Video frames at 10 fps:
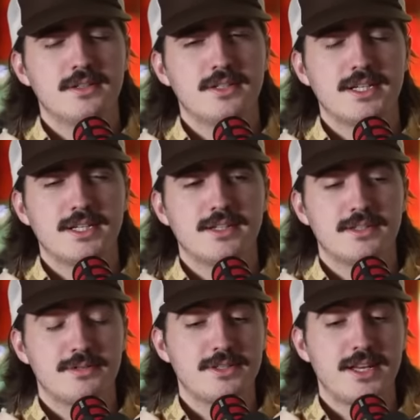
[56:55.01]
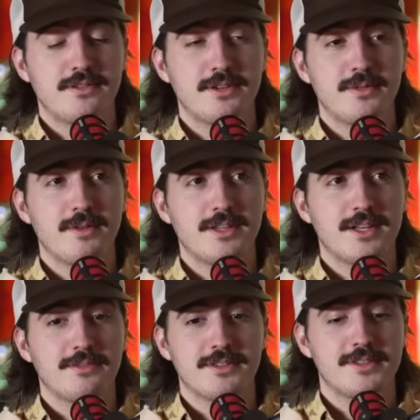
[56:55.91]
Yeah, especially after you made me take off
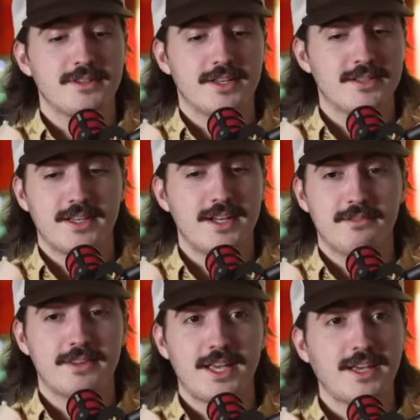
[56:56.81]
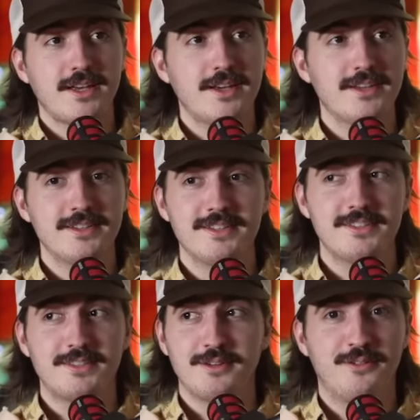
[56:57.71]
the sunglasses, I can't even think.
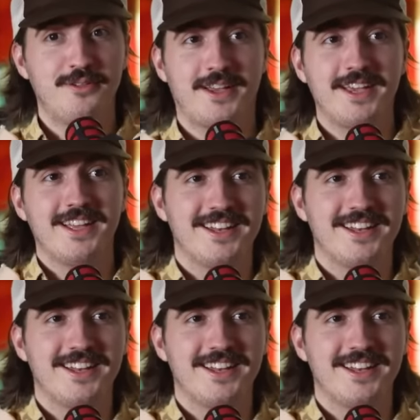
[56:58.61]
so fucking.